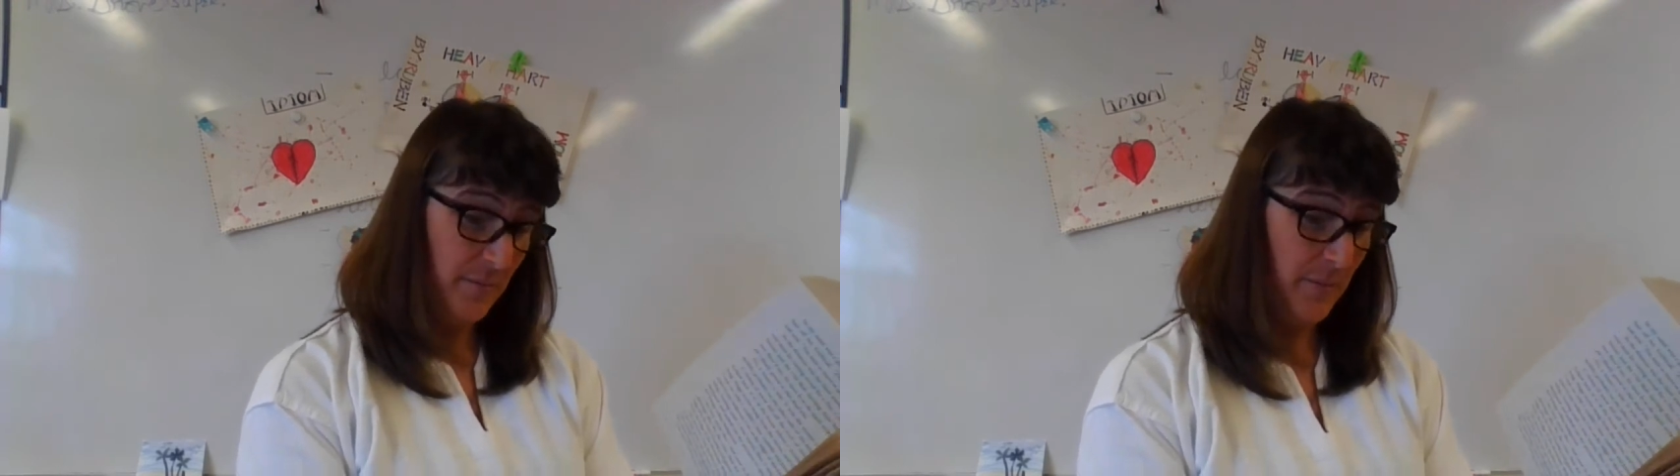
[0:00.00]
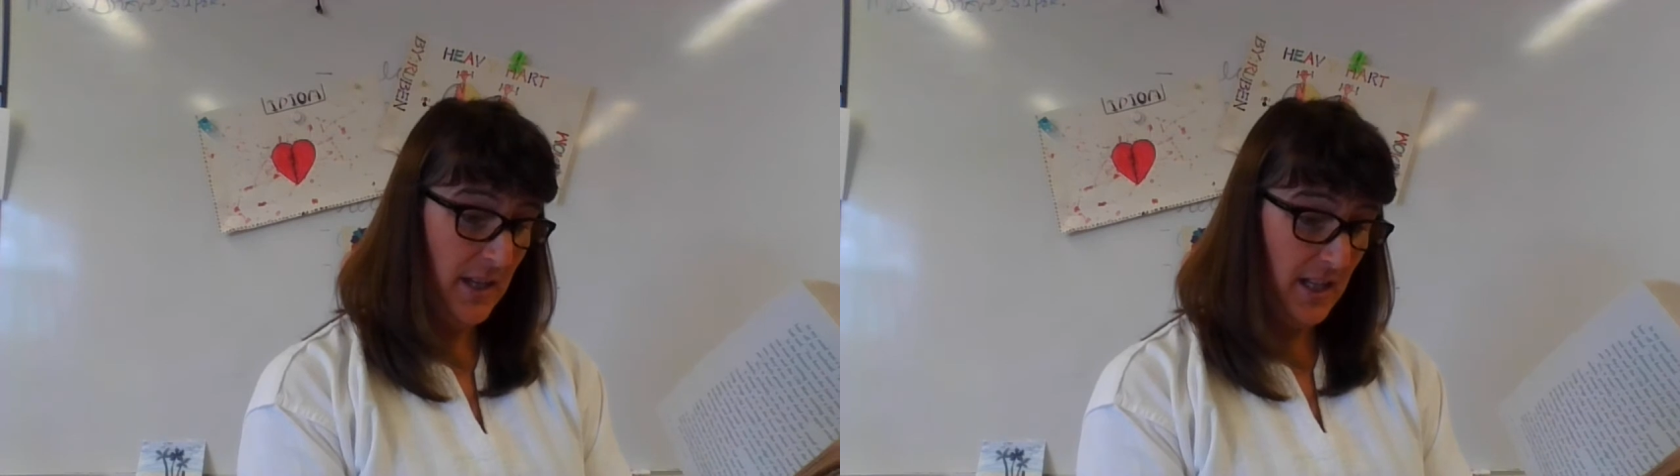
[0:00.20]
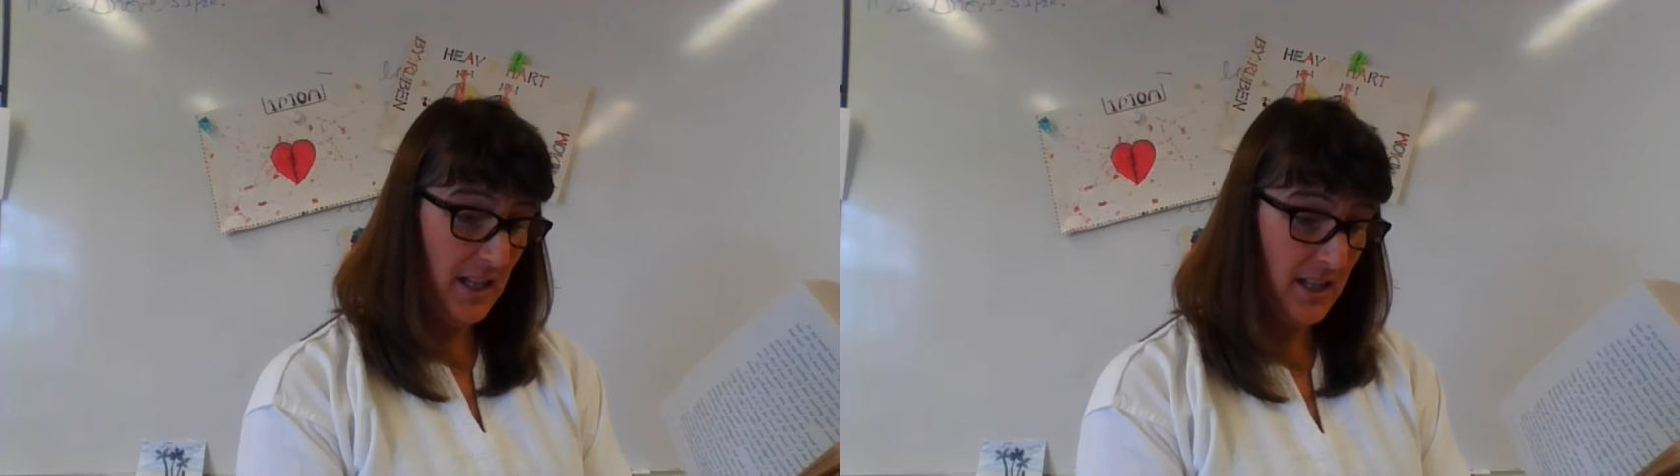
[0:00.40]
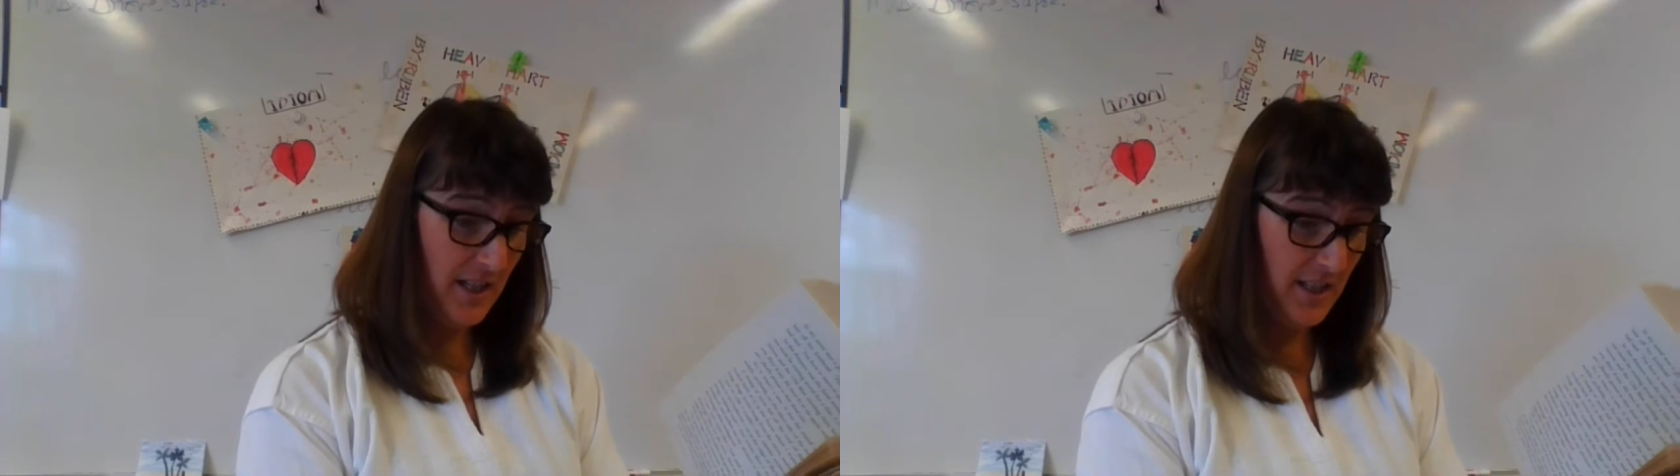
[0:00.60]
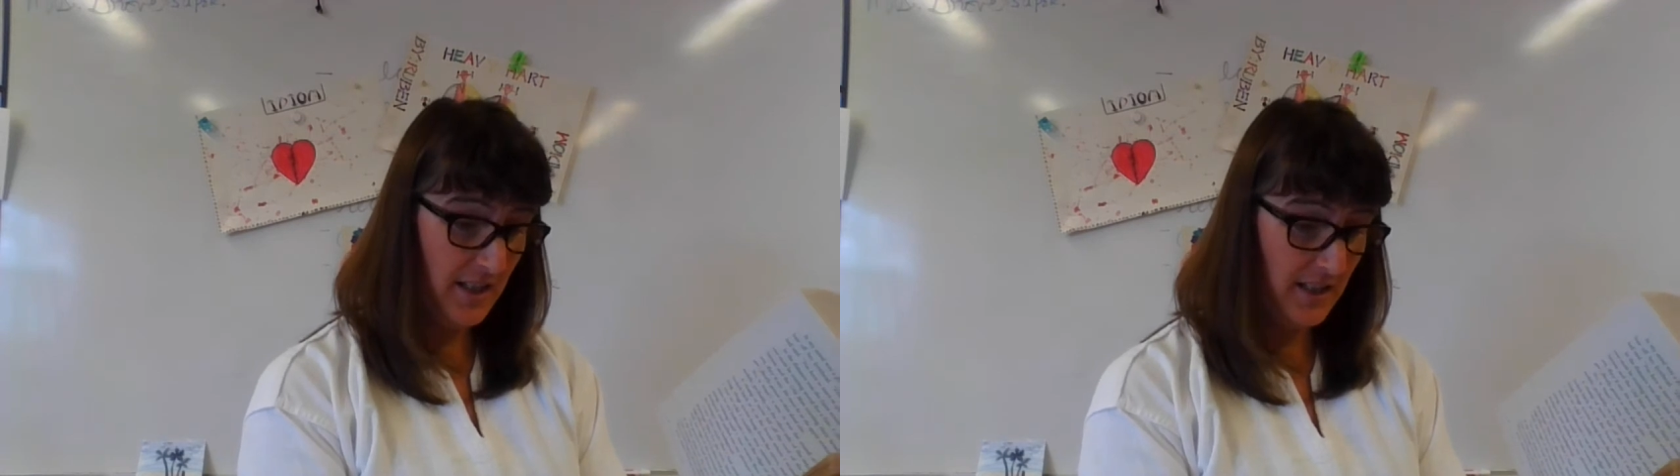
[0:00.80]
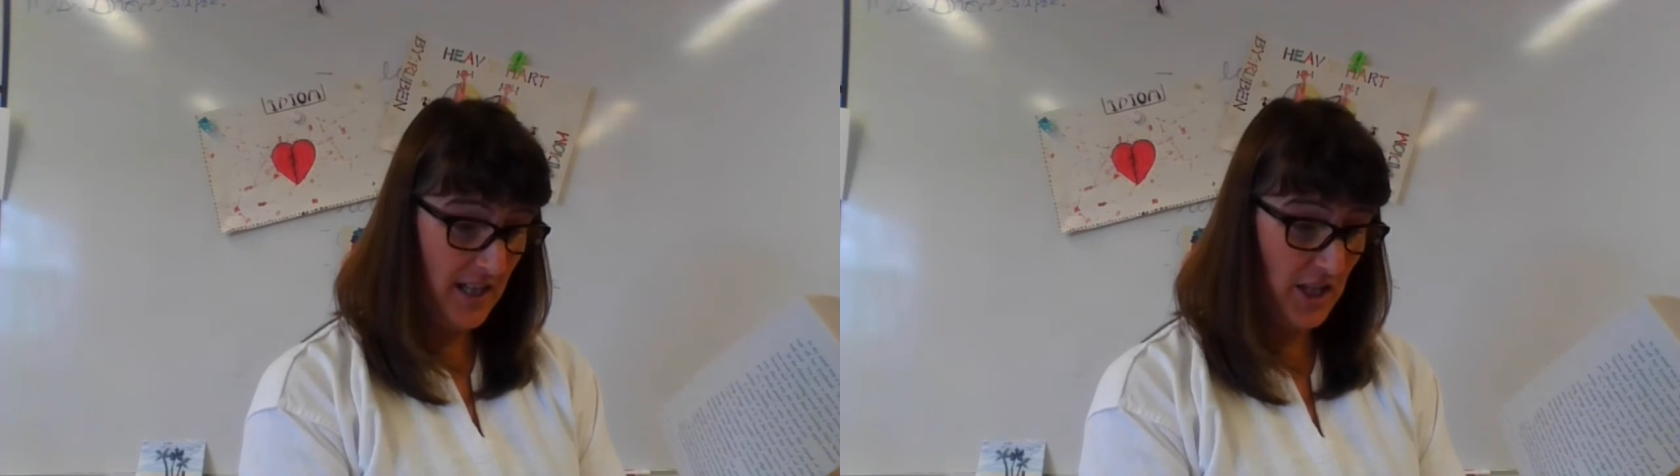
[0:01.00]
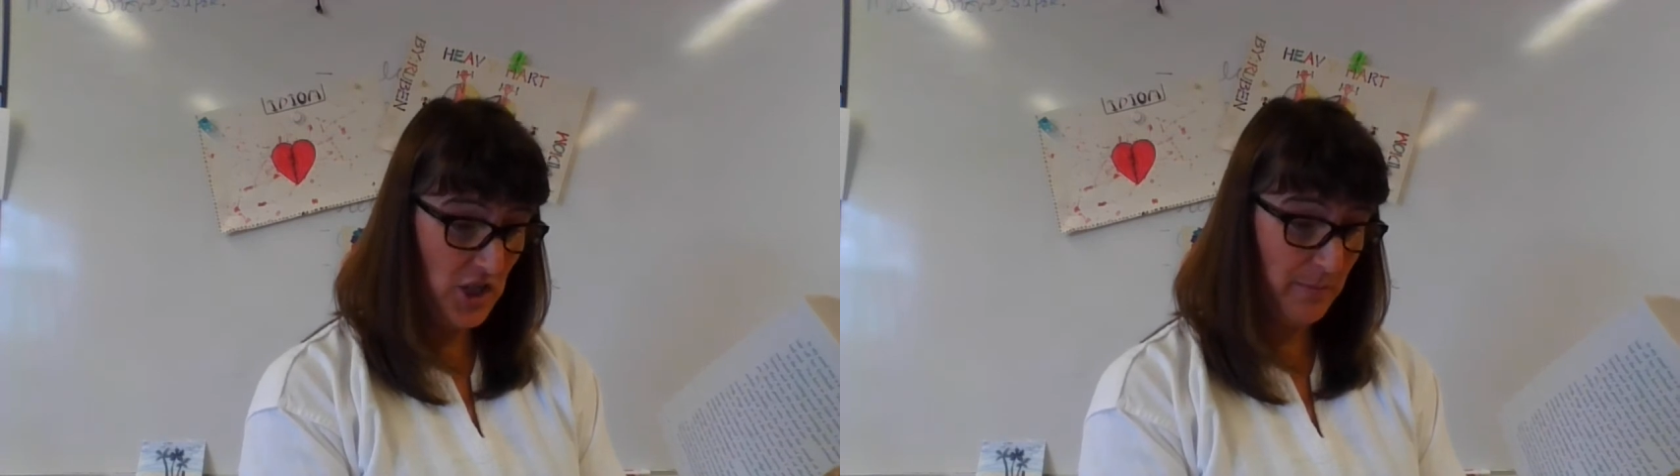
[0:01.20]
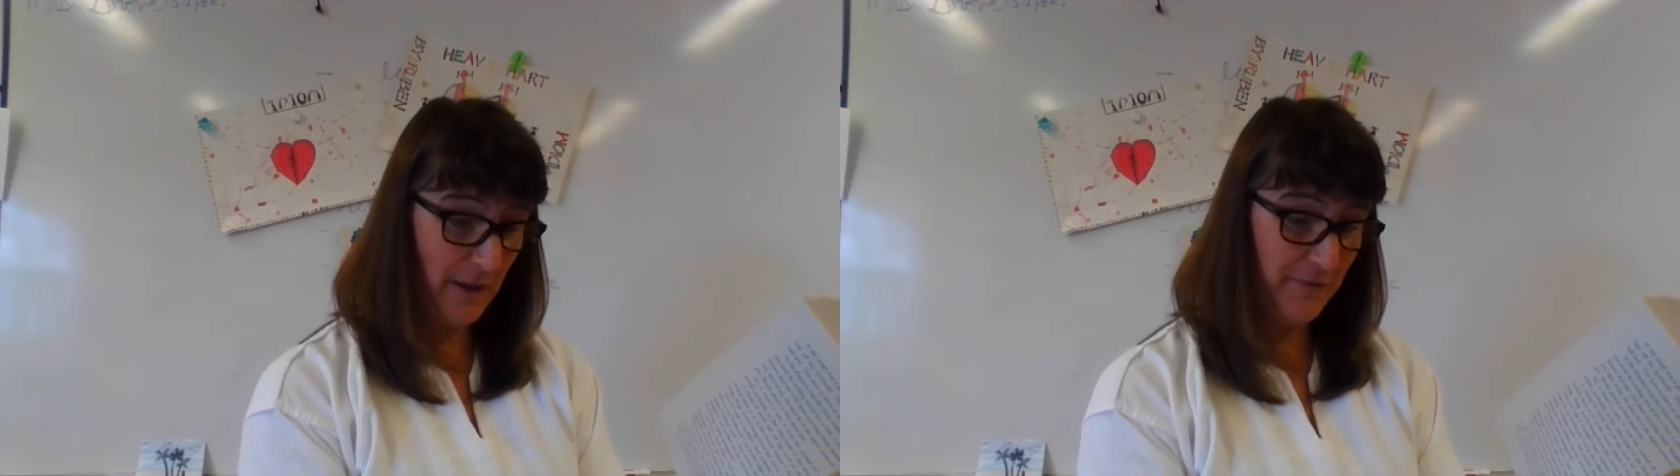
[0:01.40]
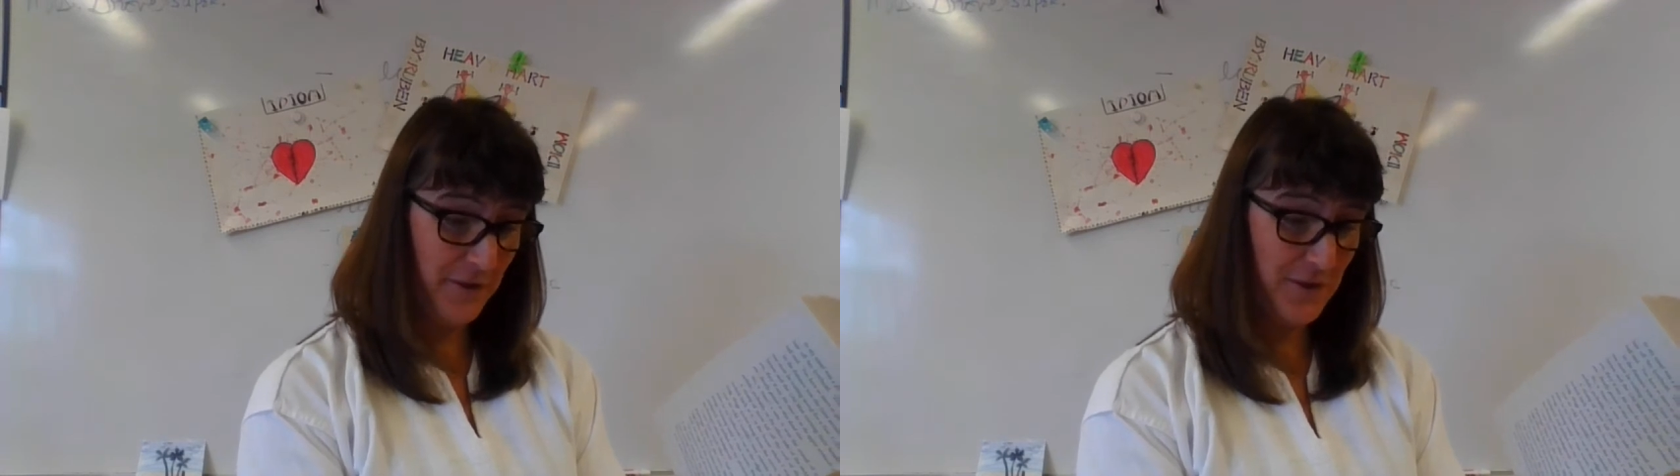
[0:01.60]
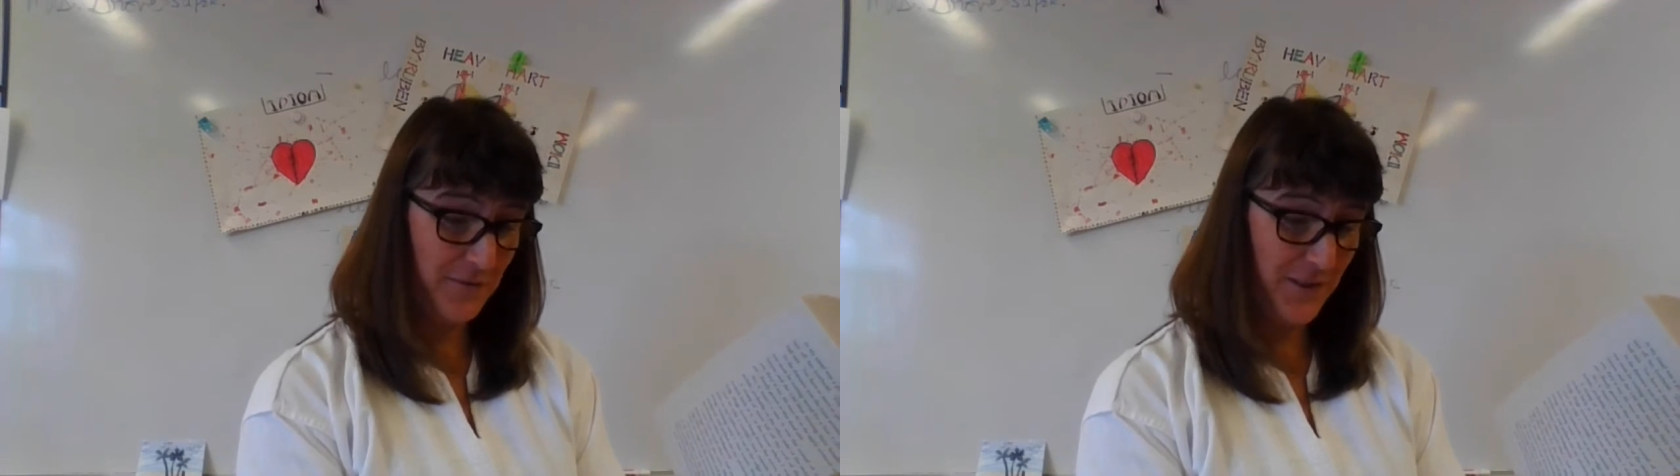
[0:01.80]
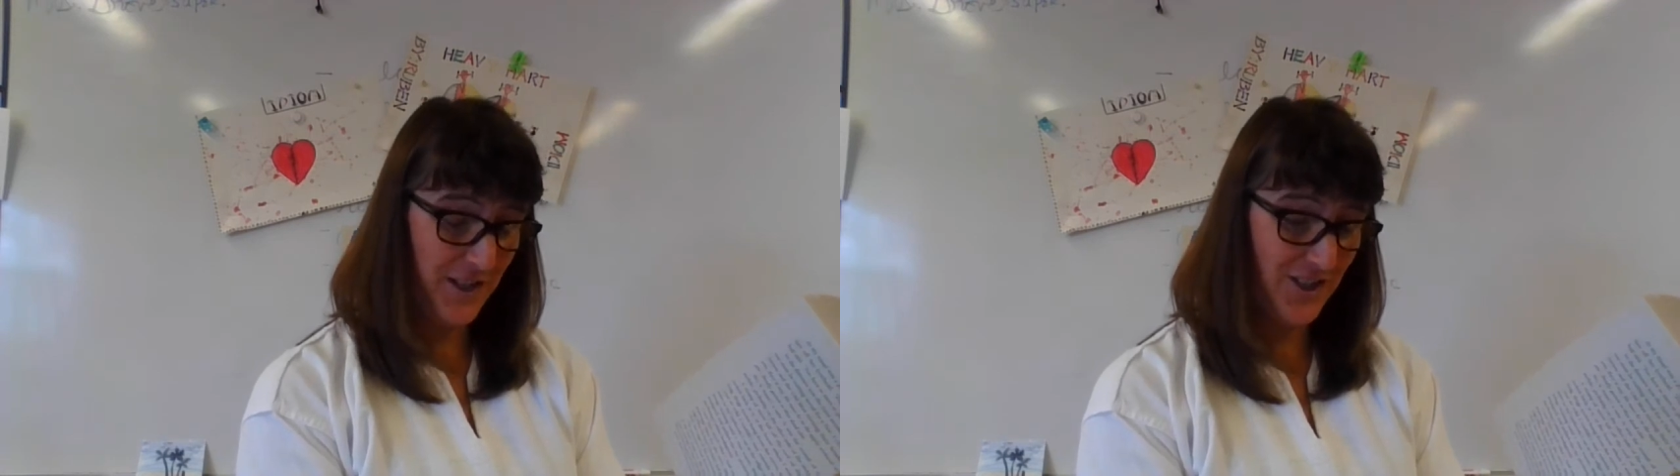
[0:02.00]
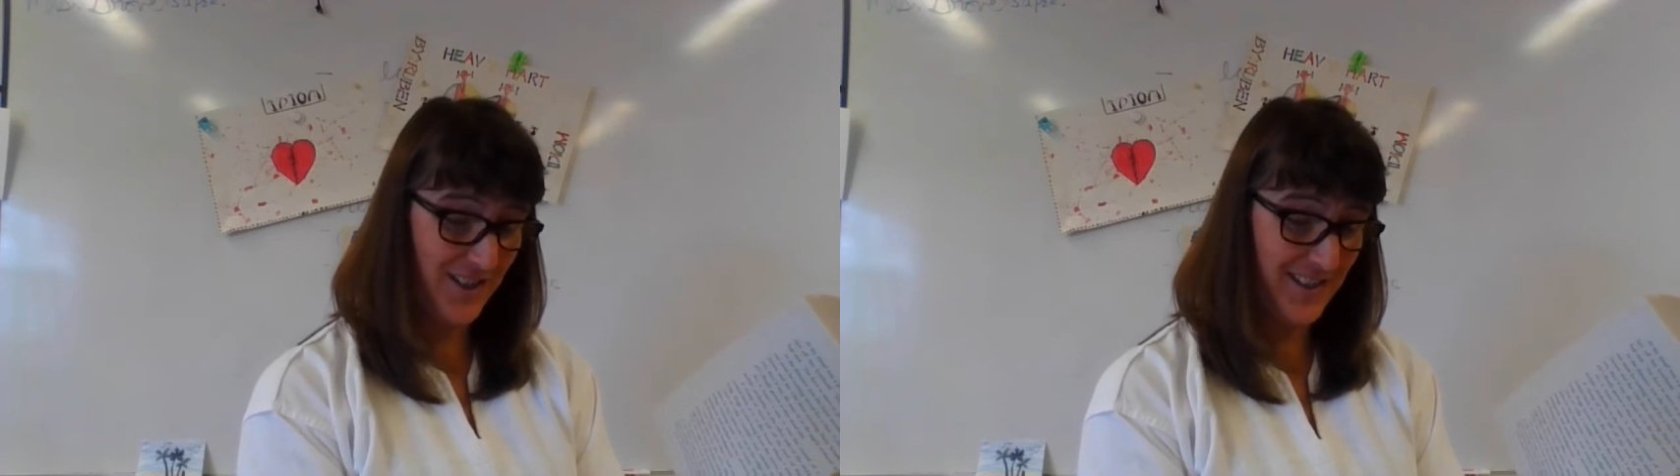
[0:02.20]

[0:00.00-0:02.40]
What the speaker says: Me catching my first fish,